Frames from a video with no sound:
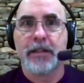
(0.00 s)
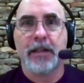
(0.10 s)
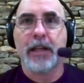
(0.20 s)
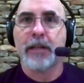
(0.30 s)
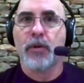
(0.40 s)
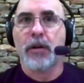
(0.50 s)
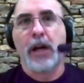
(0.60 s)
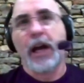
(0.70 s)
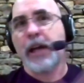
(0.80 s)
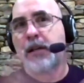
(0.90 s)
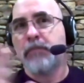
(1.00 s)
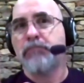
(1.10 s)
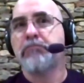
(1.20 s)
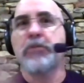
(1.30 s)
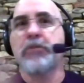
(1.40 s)
anymore. I
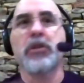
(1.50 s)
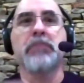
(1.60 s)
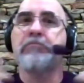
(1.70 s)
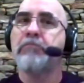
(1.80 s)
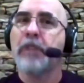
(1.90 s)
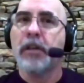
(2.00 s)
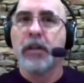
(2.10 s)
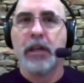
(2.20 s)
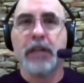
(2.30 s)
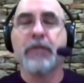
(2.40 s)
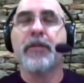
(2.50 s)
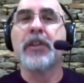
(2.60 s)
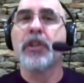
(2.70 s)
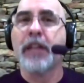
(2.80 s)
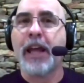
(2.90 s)
could
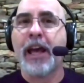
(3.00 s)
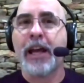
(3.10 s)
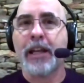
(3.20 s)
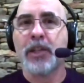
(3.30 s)
envision that